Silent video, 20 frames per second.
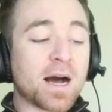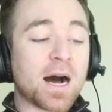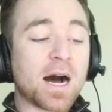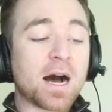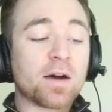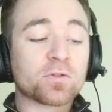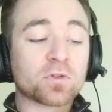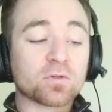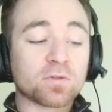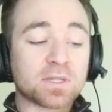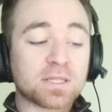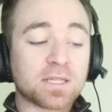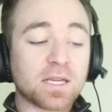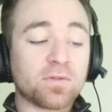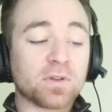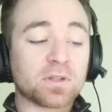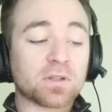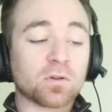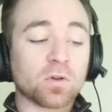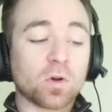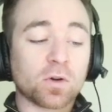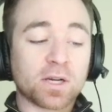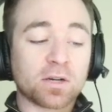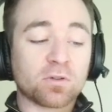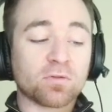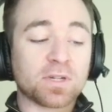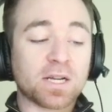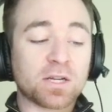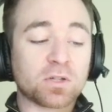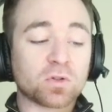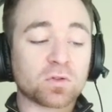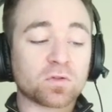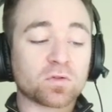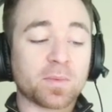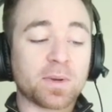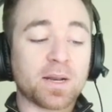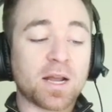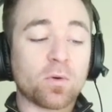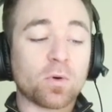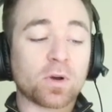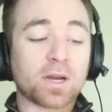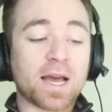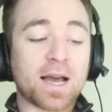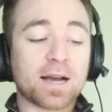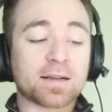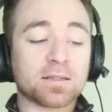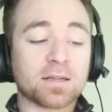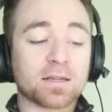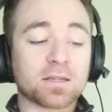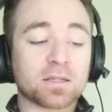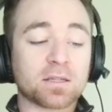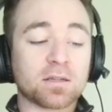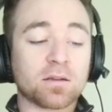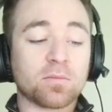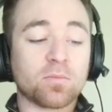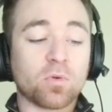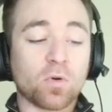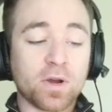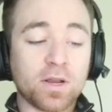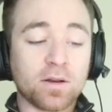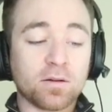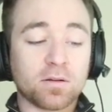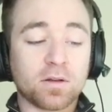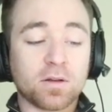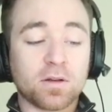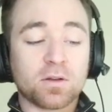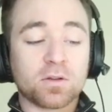After receiving the login credentials from a network access point,